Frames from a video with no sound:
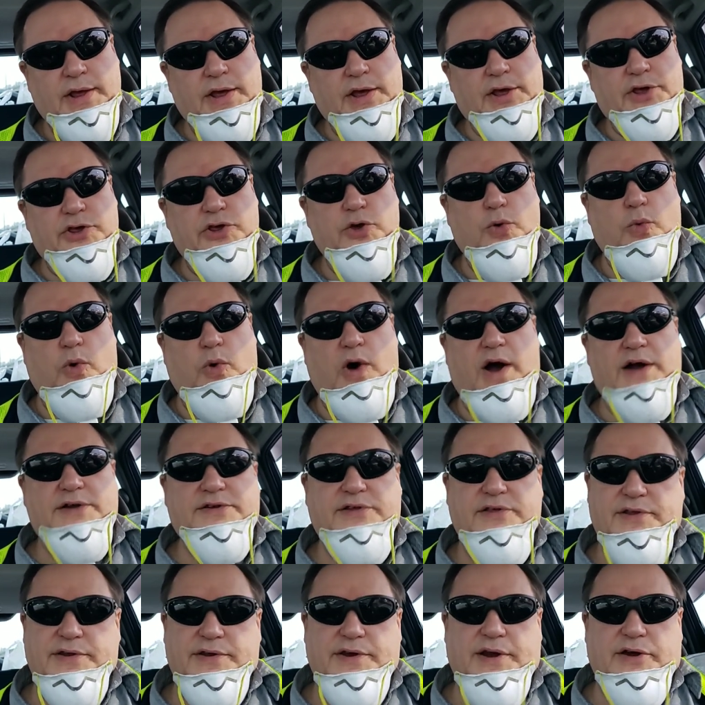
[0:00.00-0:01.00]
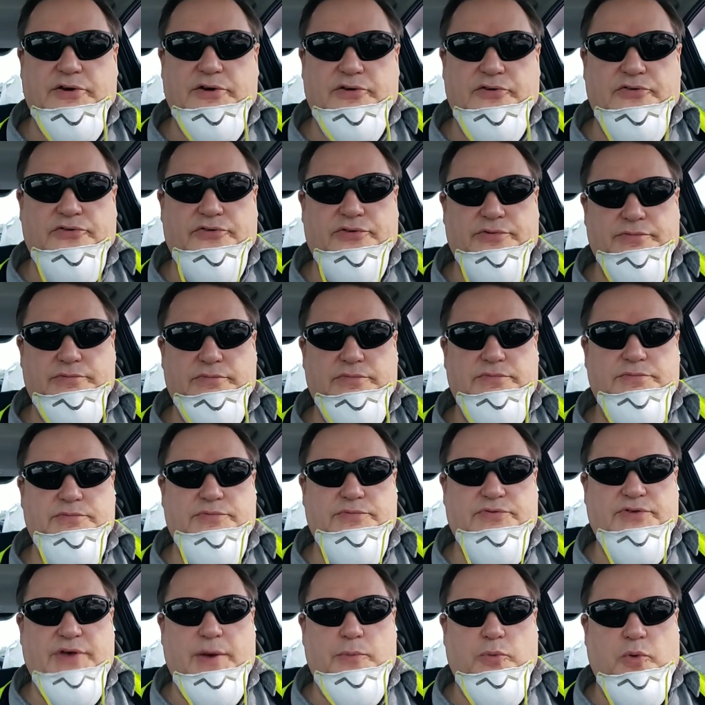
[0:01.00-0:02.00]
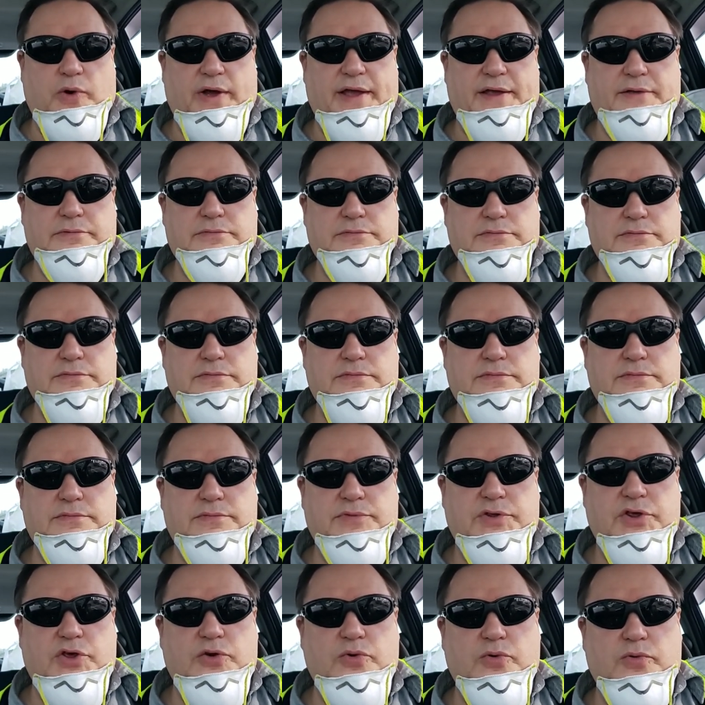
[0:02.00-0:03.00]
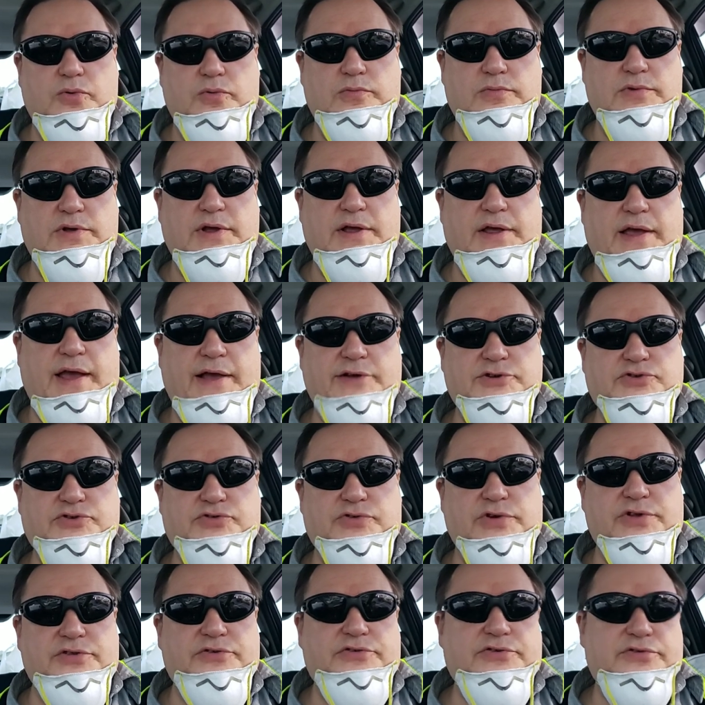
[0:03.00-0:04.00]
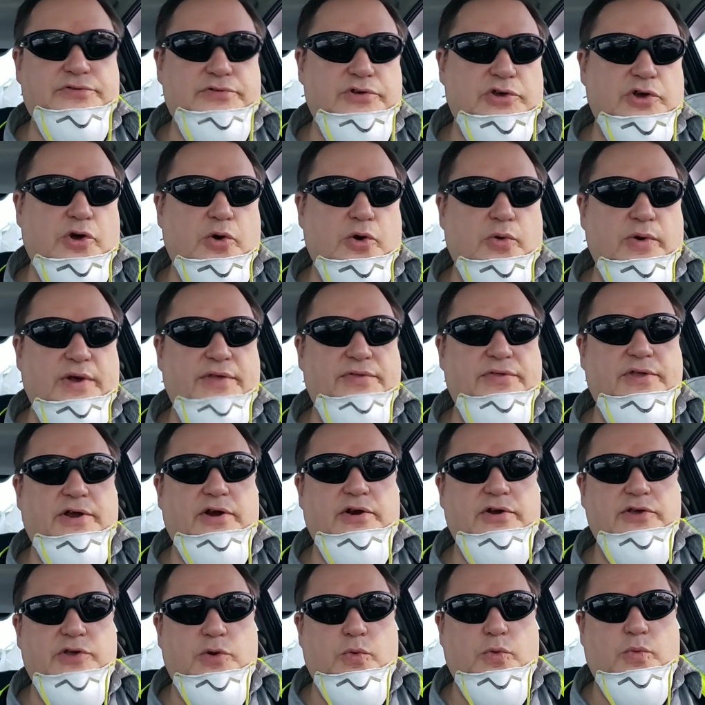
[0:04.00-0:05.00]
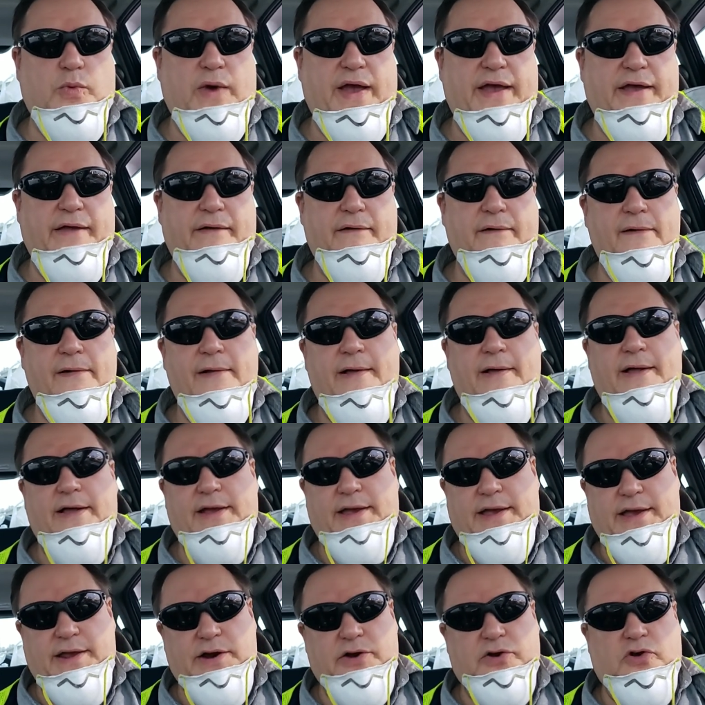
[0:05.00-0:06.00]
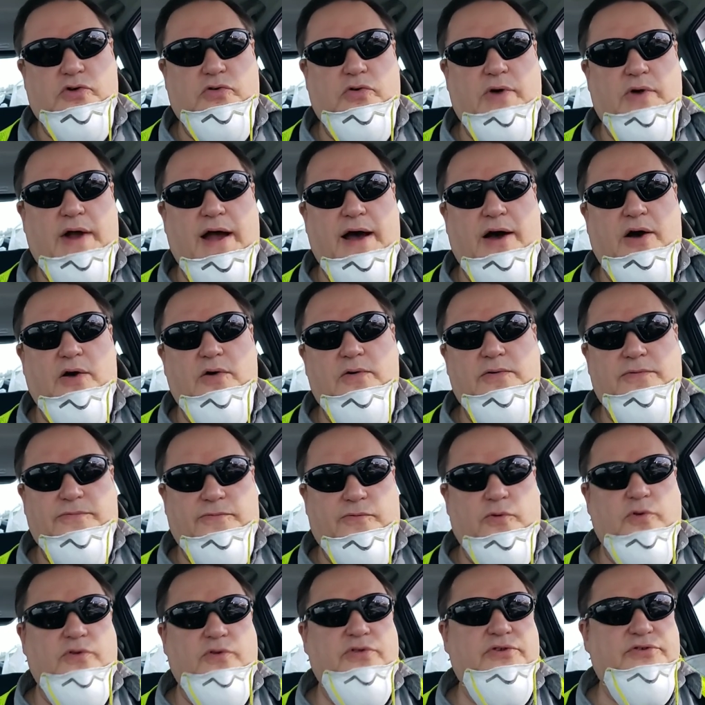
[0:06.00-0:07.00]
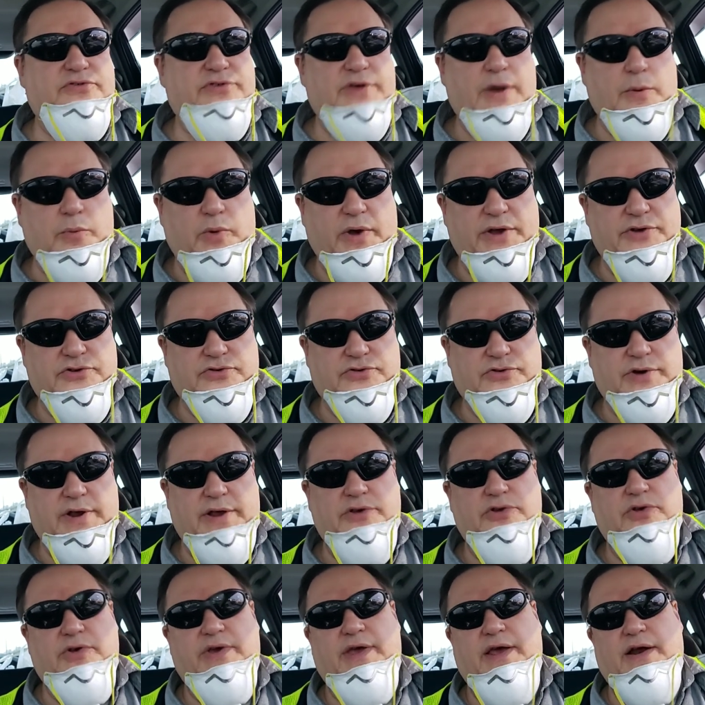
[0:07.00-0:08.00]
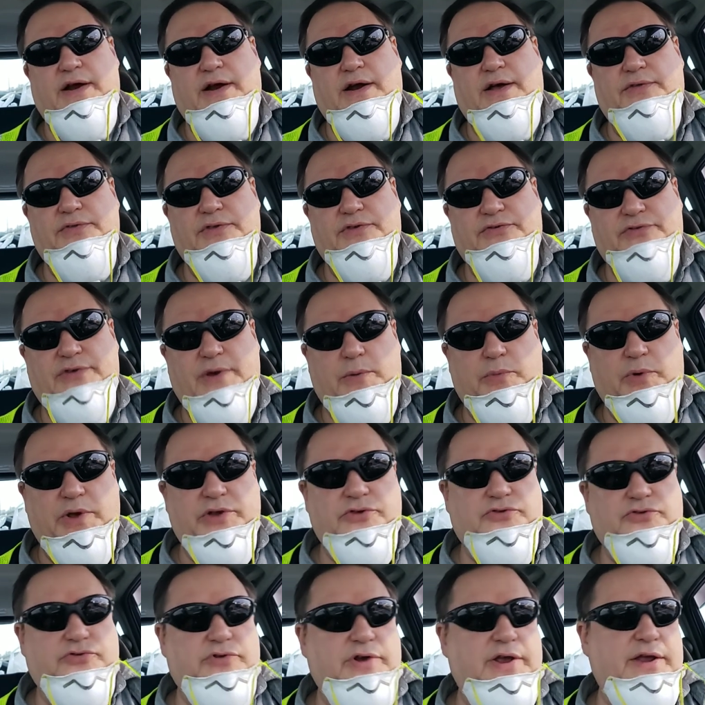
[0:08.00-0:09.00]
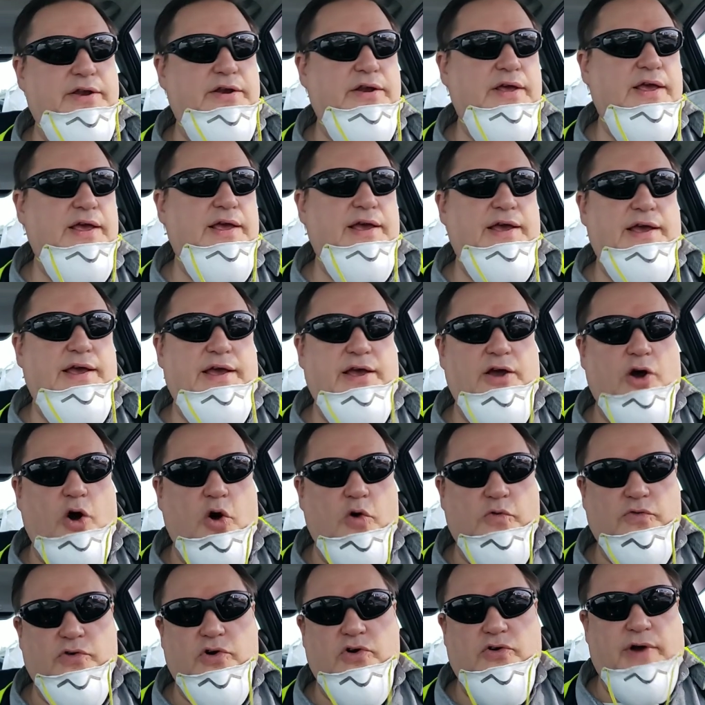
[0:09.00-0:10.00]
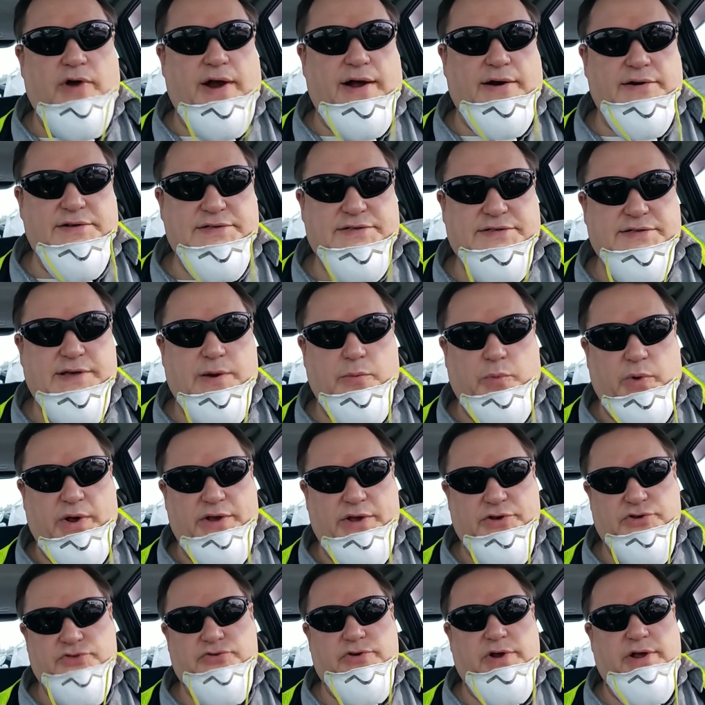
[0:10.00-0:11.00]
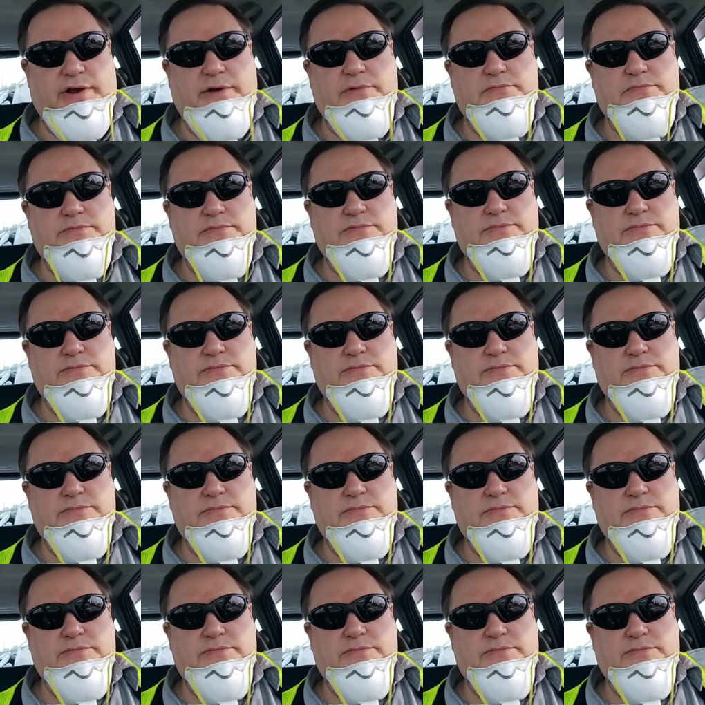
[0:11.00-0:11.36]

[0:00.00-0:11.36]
You walk to the nearest subway entrance. You go in there, you wait in a crowd for the subway train. You get on the subway train, overcrowded subway train.